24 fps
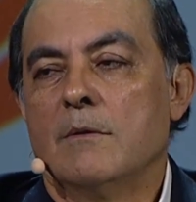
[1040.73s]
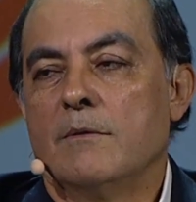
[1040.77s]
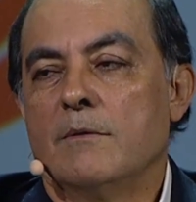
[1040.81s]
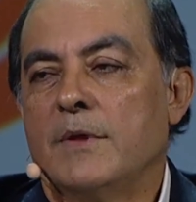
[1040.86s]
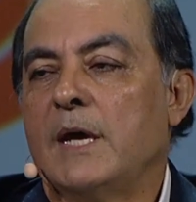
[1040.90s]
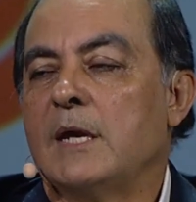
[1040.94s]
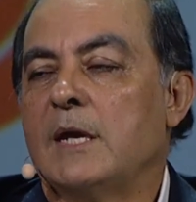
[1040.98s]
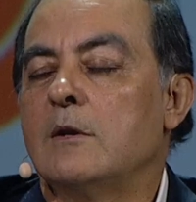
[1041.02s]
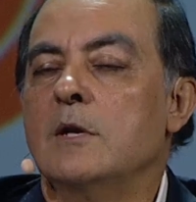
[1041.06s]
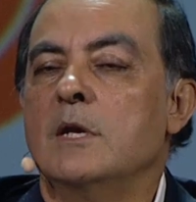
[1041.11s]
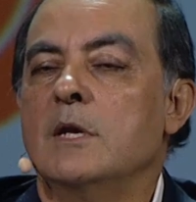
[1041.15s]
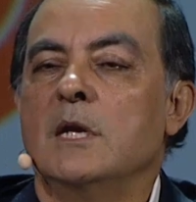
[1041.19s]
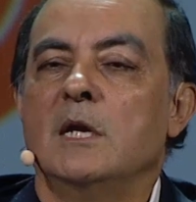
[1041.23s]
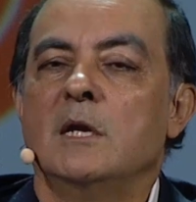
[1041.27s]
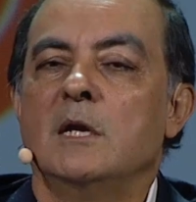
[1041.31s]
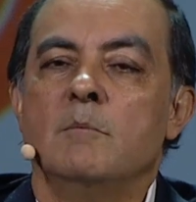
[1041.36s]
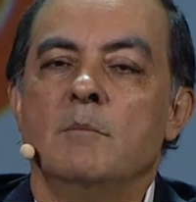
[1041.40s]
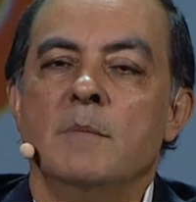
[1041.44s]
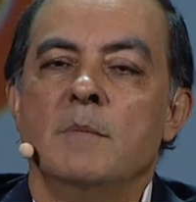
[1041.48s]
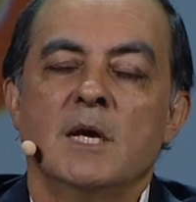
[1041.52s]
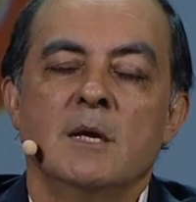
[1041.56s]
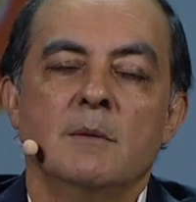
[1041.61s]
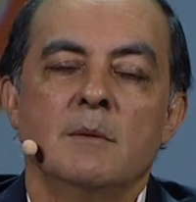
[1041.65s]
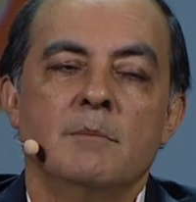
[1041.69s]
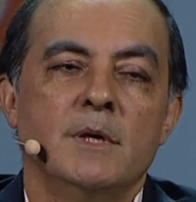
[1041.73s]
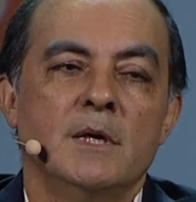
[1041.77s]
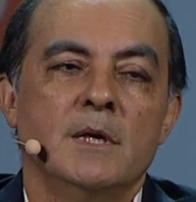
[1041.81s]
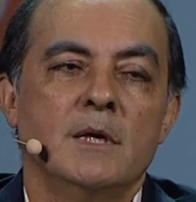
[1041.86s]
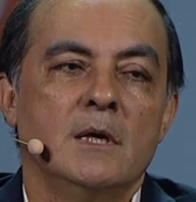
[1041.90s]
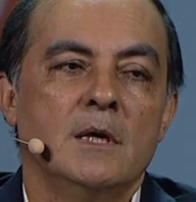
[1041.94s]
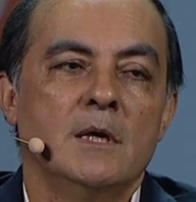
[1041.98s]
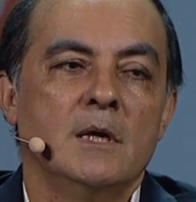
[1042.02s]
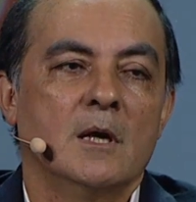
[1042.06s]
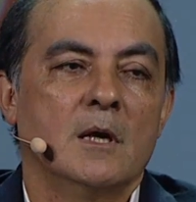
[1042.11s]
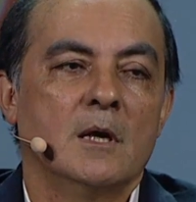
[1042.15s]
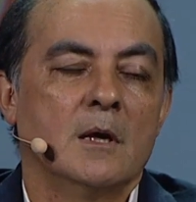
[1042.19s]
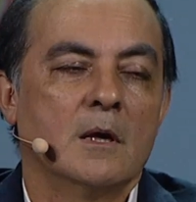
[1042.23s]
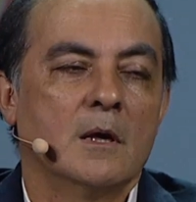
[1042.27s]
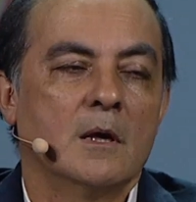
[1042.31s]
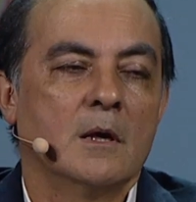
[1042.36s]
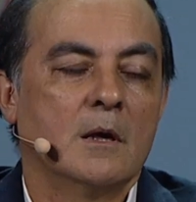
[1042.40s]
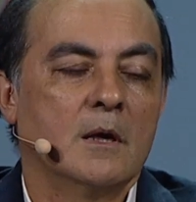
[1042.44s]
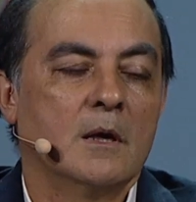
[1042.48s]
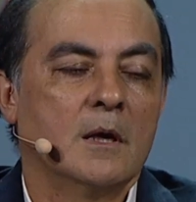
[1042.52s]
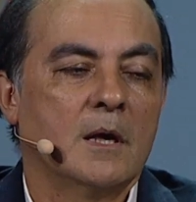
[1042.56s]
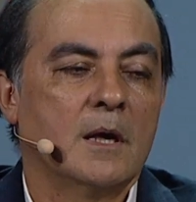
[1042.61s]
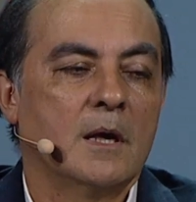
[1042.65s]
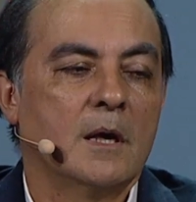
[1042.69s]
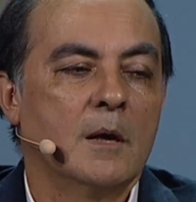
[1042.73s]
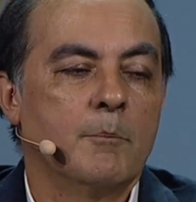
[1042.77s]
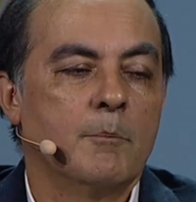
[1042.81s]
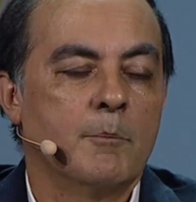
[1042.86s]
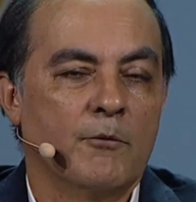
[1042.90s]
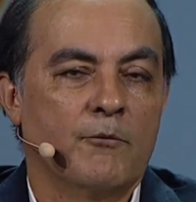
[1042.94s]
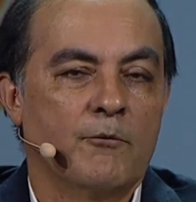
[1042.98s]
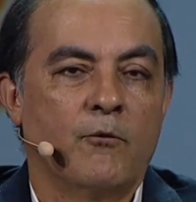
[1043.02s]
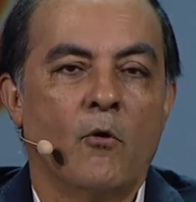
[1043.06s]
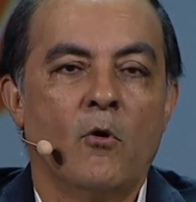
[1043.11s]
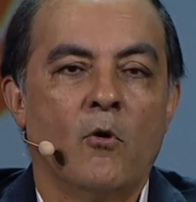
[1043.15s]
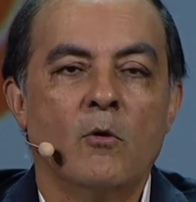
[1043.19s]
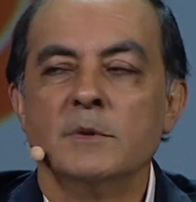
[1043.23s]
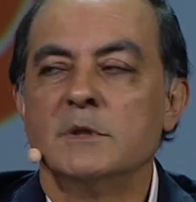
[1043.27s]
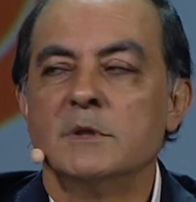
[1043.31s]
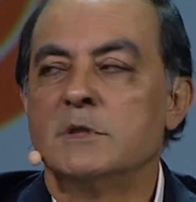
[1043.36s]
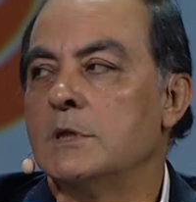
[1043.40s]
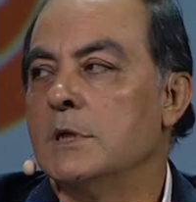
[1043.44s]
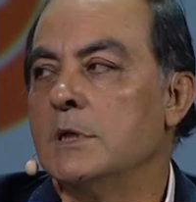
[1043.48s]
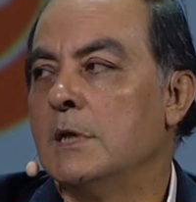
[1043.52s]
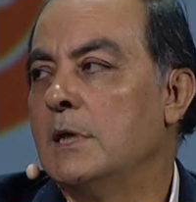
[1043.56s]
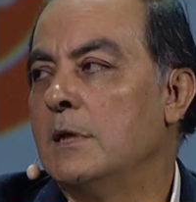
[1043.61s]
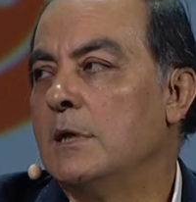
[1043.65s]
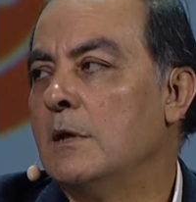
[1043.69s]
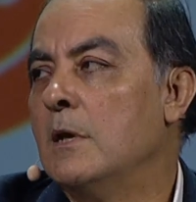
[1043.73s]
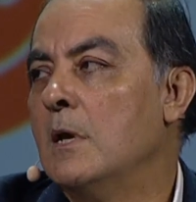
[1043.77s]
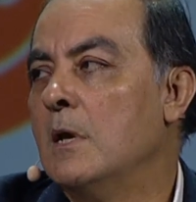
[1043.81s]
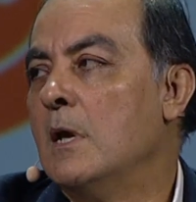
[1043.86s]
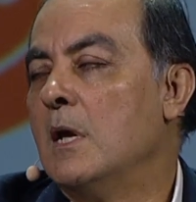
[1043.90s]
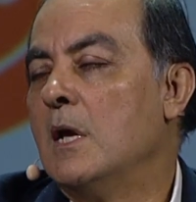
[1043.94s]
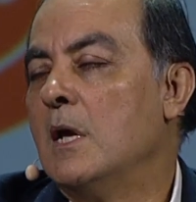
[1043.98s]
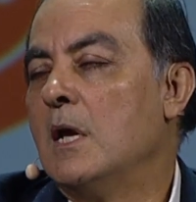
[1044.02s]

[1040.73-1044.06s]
That need may be a performance need,